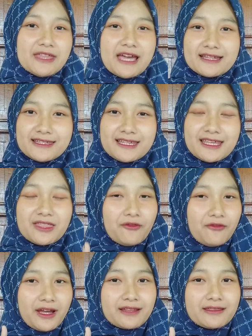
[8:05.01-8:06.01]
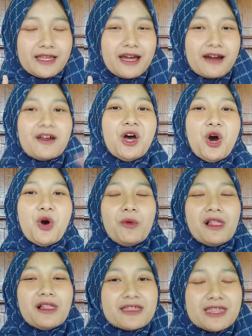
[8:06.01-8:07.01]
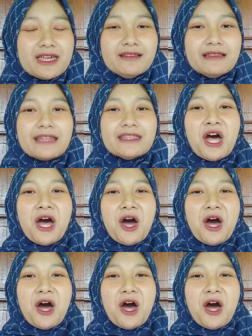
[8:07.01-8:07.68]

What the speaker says: and see the fact there will think that